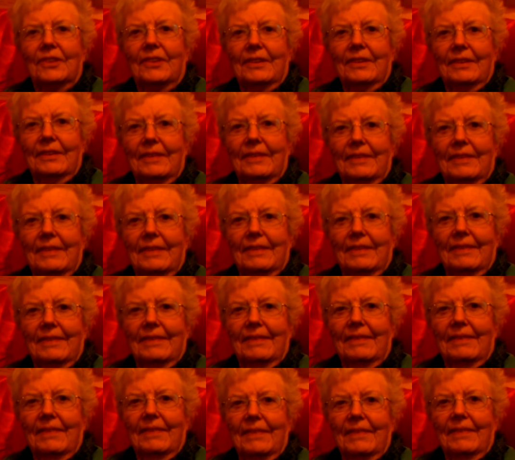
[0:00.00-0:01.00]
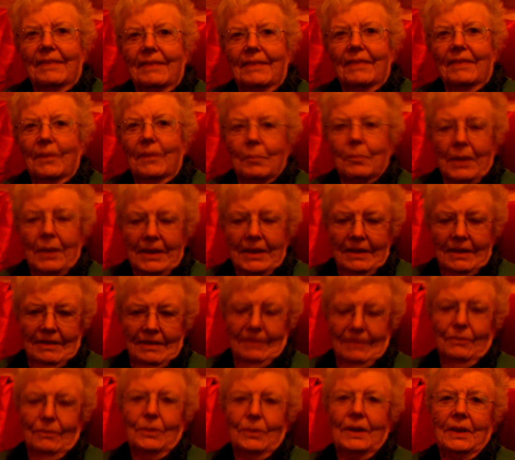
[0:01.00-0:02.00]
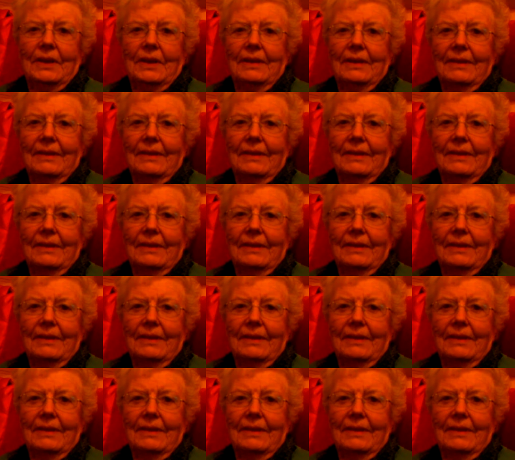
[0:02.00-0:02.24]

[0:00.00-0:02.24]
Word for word: that the money that we,